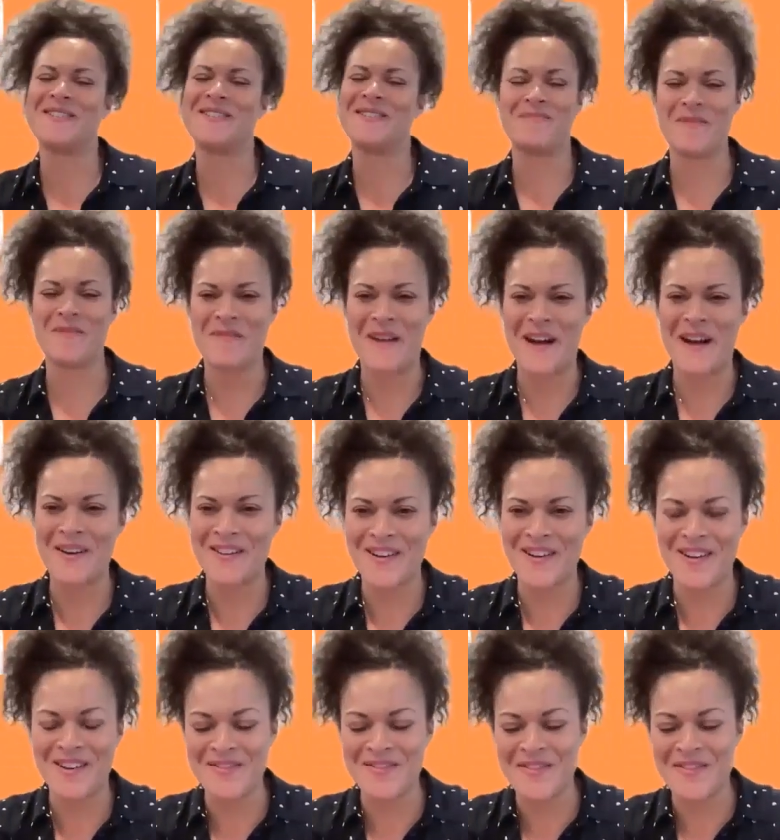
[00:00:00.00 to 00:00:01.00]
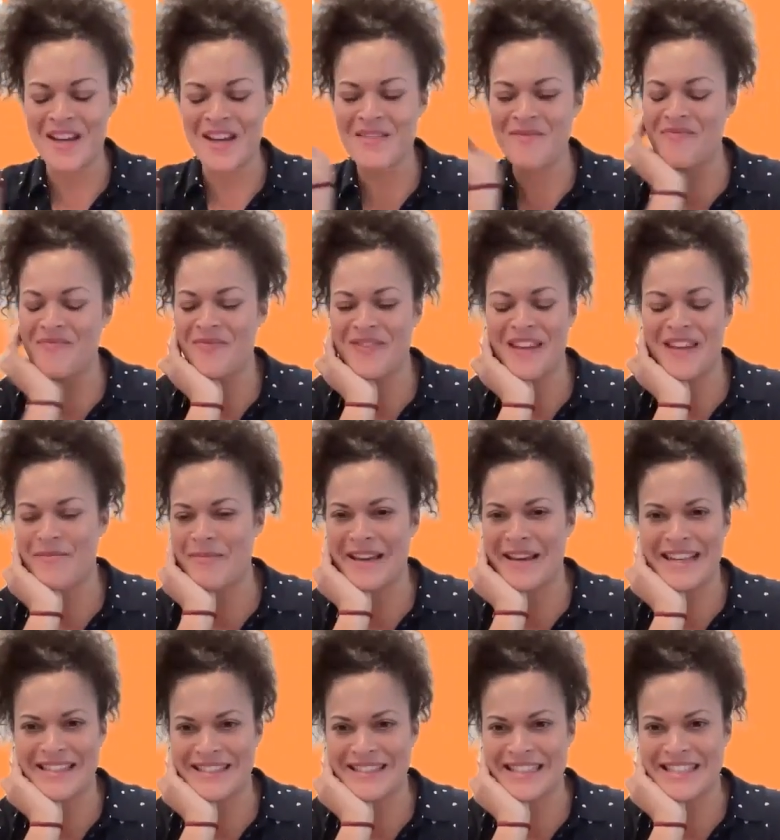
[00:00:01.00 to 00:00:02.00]
super proud of the
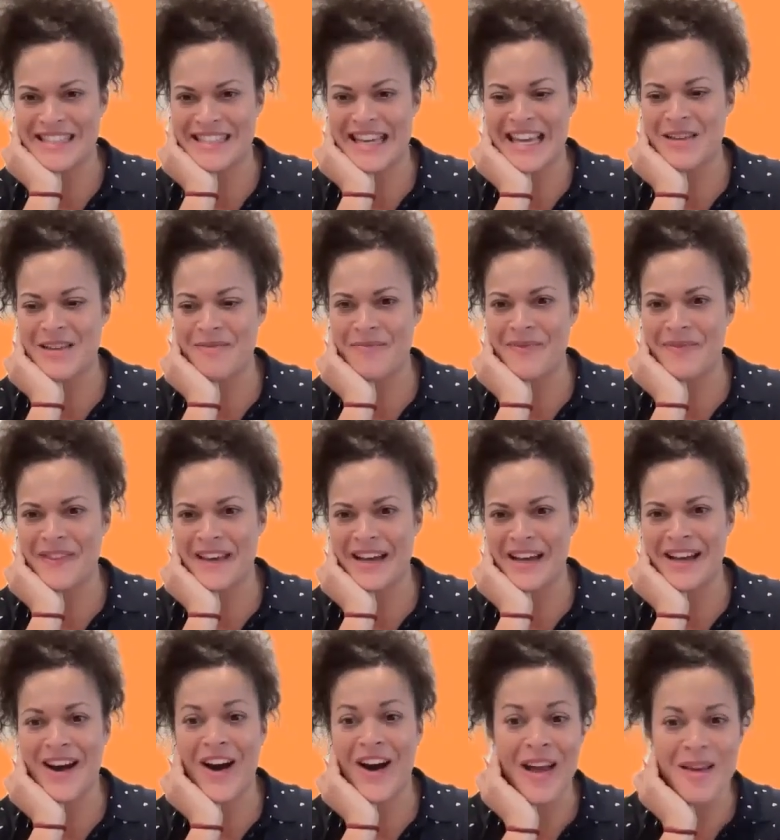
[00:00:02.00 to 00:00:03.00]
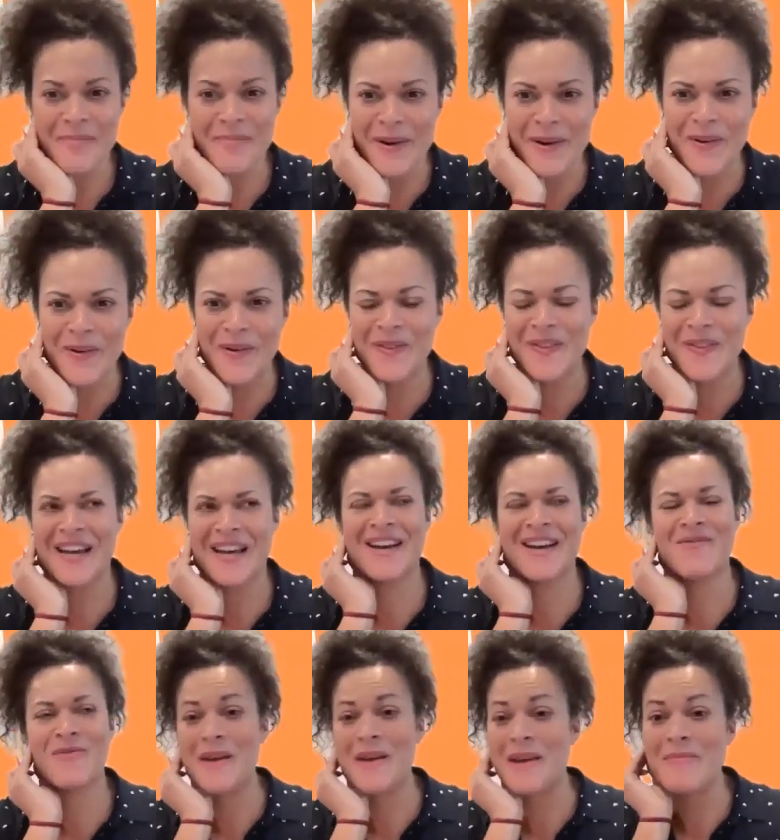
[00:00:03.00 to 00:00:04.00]
amazing team that I built,
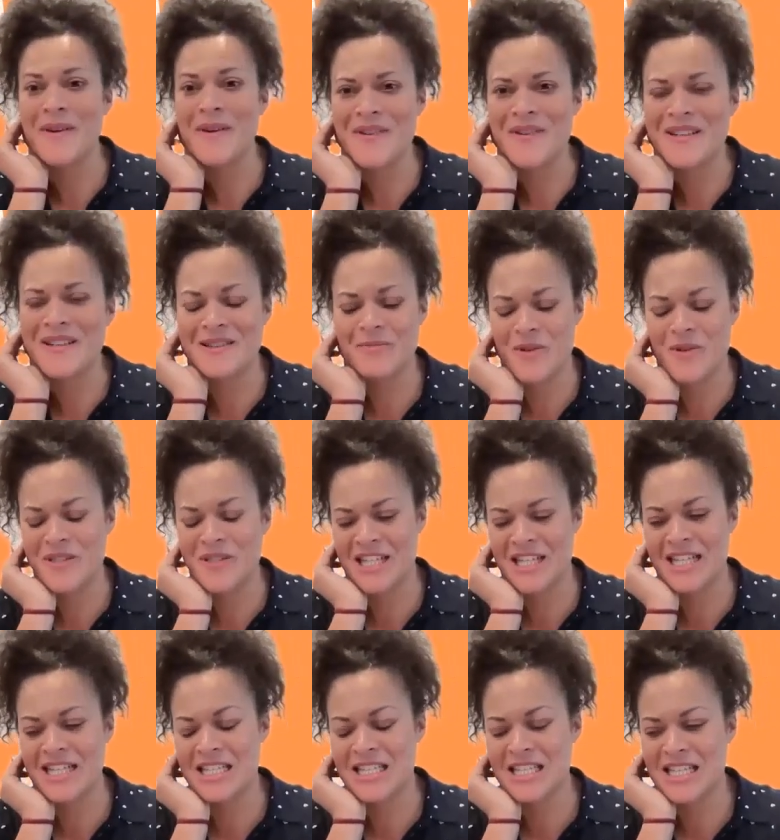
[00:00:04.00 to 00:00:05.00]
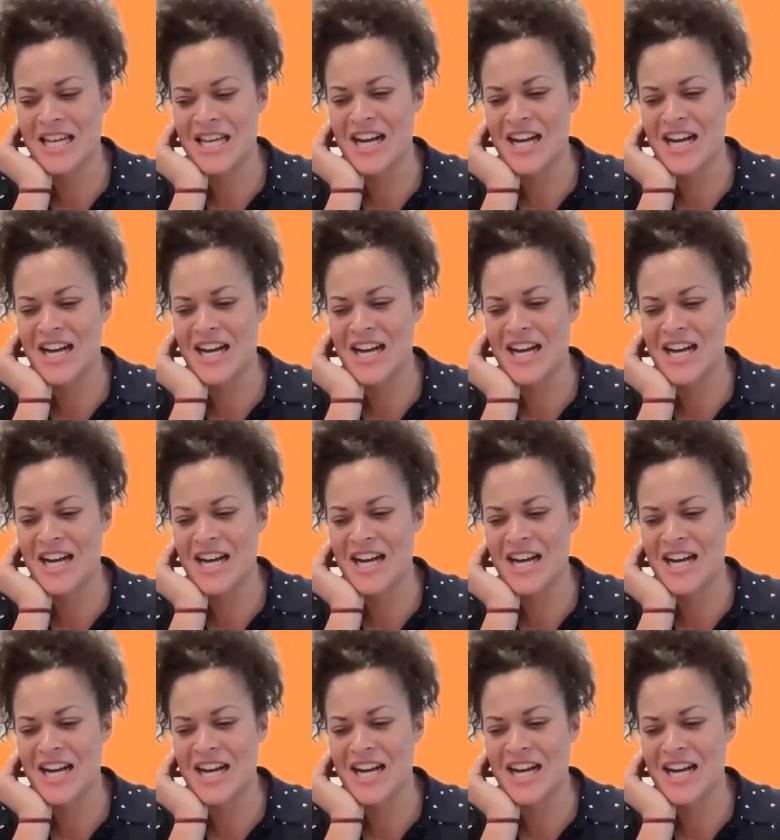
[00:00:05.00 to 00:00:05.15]
that we built as a project.